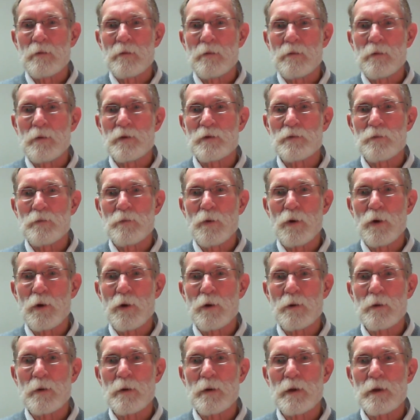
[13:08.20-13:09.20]
was
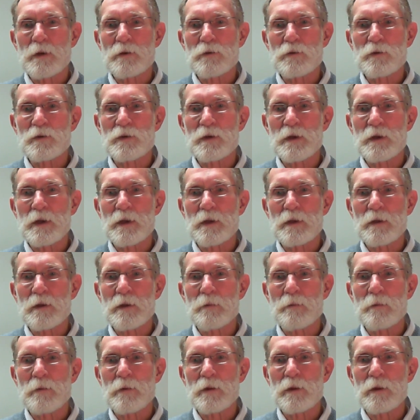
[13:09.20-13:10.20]
more interested
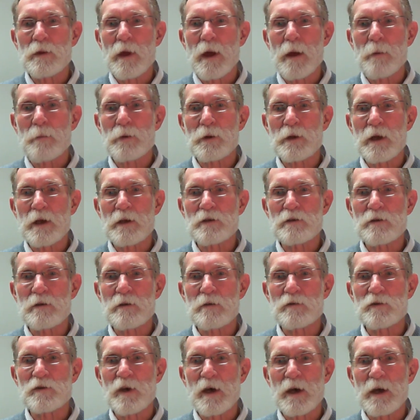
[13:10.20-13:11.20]
in the, the, application
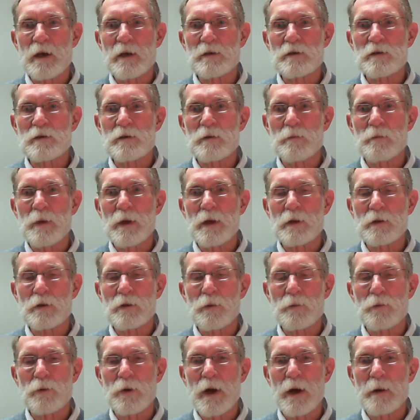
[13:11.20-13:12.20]
of science to
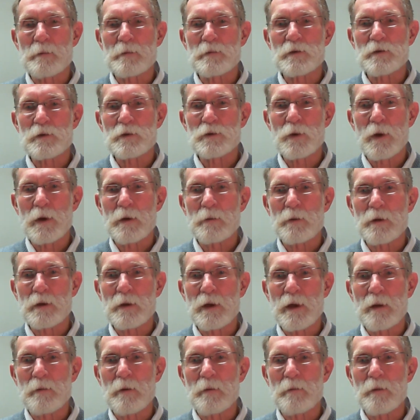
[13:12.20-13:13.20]
medical problems, so I
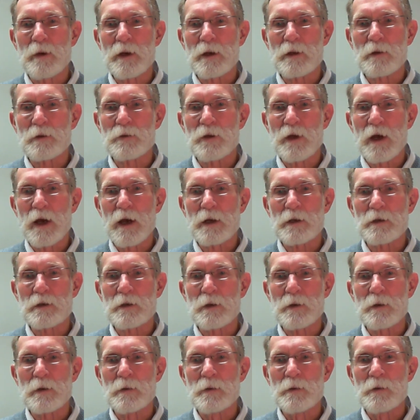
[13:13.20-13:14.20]
became a medical
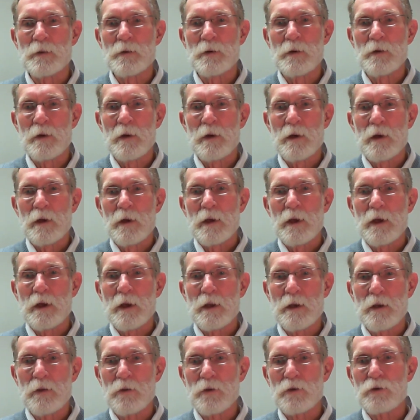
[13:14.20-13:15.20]
doctor.
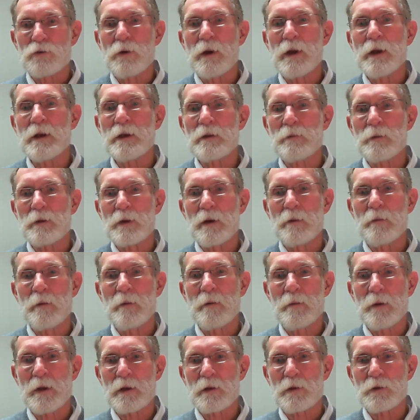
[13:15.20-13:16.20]
And in the training to become a
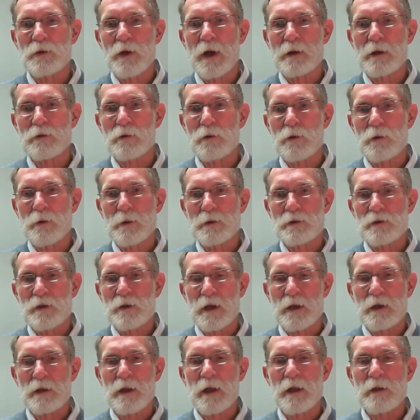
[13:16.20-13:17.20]
medical doctor, you have to
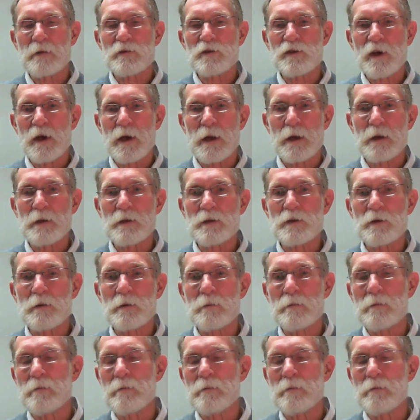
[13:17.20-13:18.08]
take a lot of science.